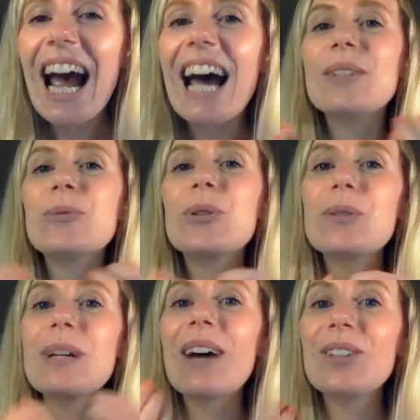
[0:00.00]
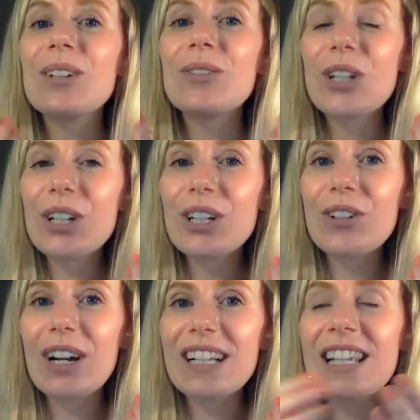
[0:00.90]
And once we have the return
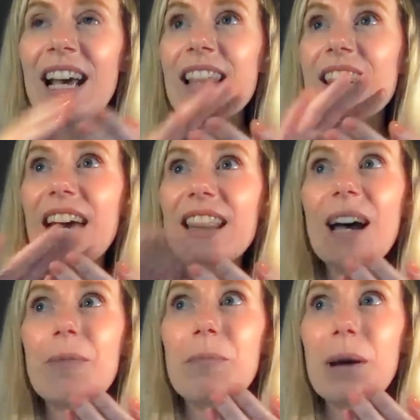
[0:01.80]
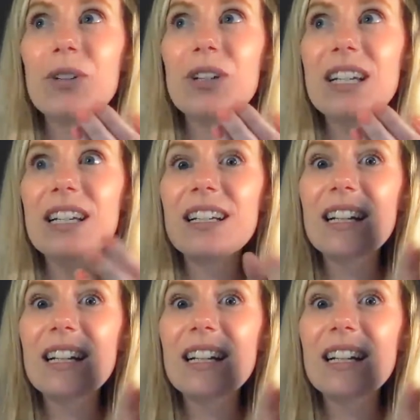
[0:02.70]
address, then that memory,